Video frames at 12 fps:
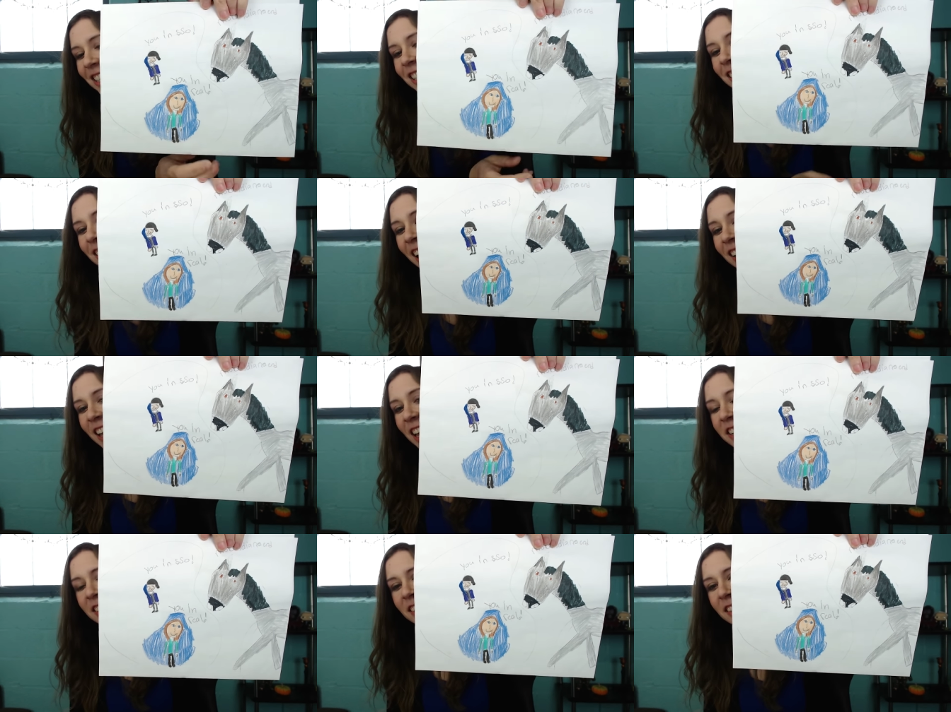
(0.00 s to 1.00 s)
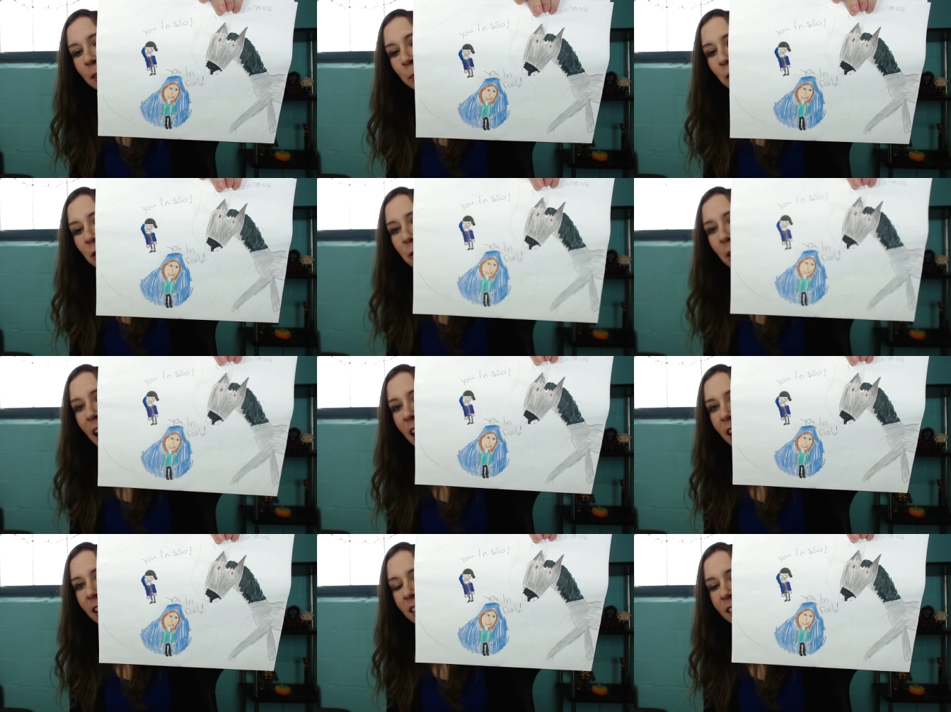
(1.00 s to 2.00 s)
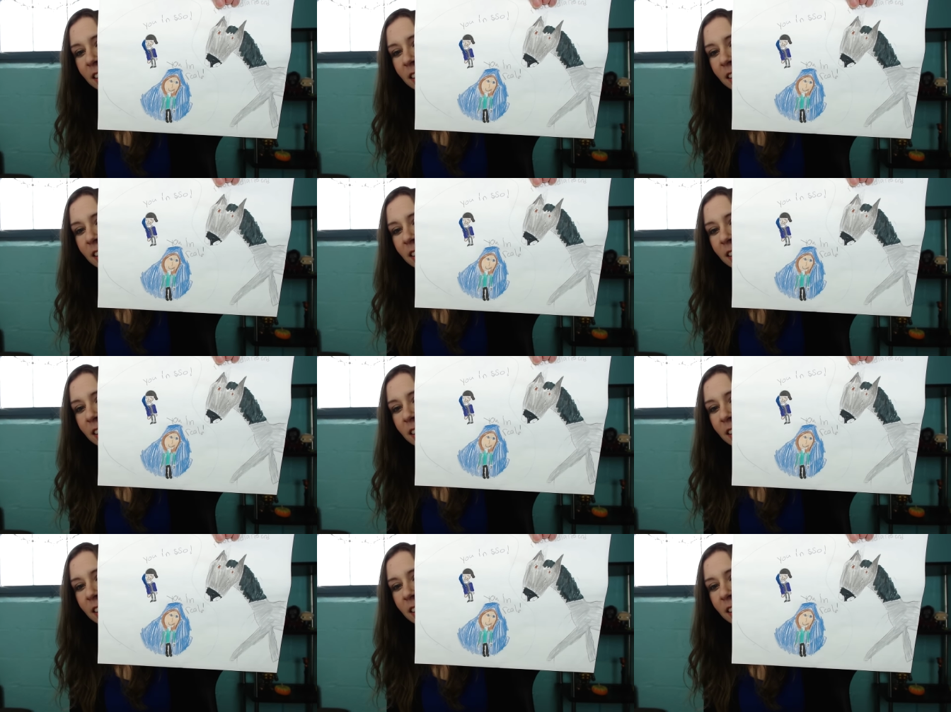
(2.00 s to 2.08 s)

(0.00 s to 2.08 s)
She's got Cadence's blue hair.